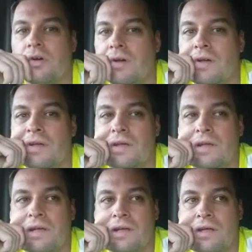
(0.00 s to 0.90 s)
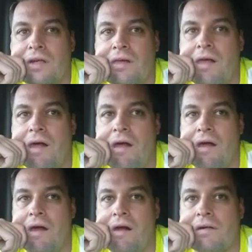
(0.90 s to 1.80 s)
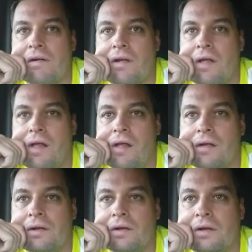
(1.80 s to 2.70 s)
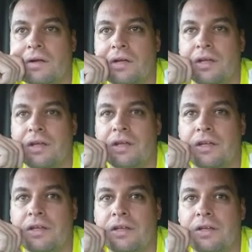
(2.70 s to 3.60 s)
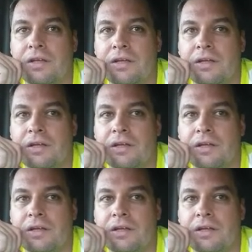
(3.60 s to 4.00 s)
[no speech]